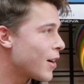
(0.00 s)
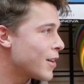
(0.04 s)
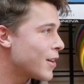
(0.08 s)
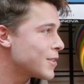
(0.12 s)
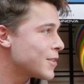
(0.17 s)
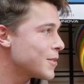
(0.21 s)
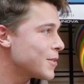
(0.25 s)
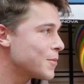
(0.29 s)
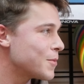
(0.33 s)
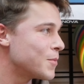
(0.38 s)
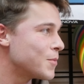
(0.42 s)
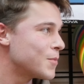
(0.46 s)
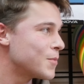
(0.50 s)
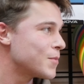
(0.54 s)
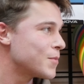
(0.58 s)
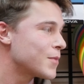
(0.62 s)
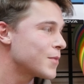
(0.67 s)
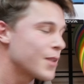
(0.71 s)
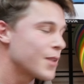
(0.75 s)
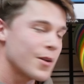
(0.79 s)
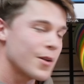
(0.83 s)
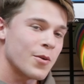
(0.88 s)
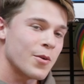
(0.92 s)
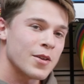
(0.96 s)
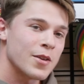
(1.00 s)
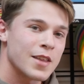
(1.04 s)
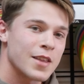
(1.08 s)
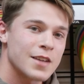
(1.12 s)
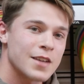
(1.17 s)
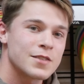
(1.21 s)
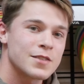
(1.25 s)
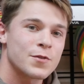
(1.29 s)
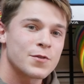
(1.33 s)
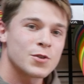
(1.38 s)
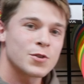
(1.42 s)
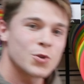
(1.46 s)
Awesome. Well,
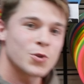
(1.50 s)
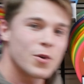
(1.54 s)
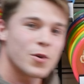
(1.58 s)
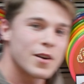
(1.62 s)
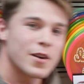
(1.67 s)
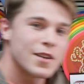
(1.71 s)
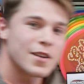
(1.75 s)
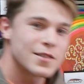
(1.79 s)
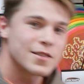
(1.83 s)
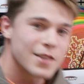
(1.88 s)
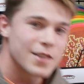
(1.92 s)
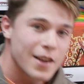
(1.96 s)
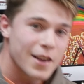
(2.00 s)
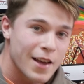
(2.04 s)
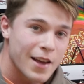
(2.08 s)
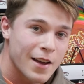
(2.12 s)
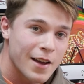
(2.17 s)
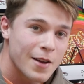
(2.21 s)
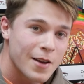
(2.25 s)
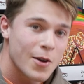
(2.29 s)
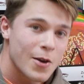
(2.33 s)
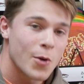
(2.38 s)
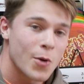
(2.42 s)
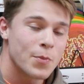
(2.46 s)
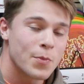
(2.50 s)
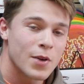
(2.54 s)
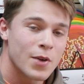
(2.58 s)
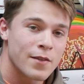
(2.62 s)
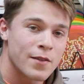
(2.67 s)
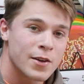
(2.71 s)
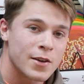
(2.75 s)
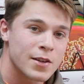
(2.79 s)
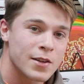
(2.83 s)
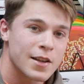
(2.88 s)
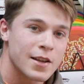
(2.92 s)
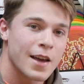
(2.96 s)
thanks for joining us today. Hope you
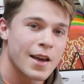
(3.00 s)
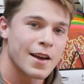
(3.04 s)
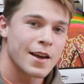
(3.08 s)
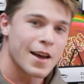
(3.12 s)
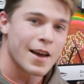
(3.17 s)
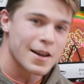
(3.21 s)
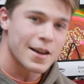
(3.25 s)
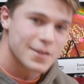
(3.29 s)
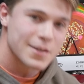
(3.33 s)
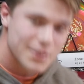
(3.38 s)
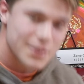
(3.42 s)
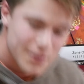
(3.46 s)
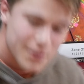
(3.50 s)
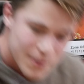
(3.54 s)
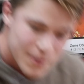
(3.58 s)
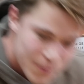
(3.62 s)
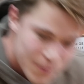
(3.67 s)
have a good day, guys.